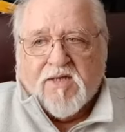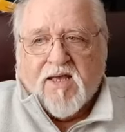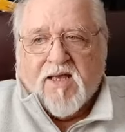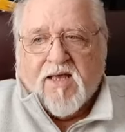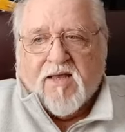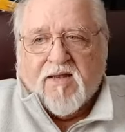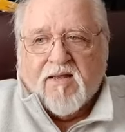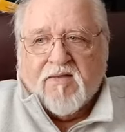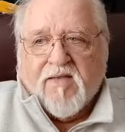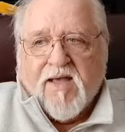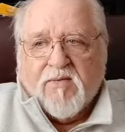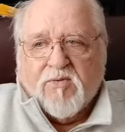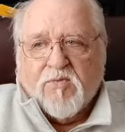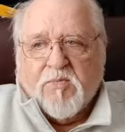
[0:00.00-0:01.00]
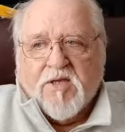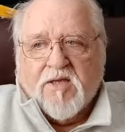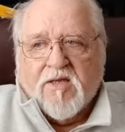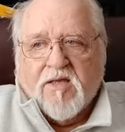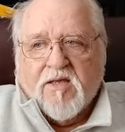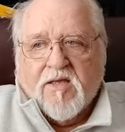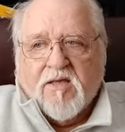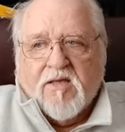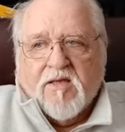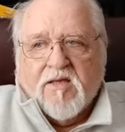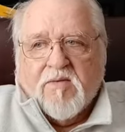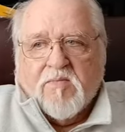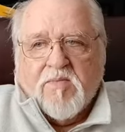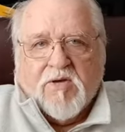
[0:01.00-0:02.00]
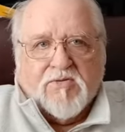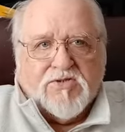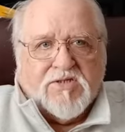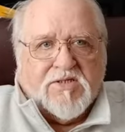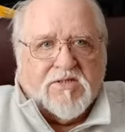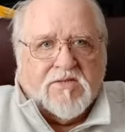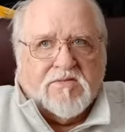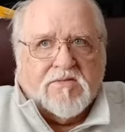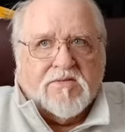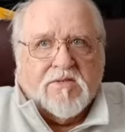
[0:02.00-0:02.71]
and that will be posted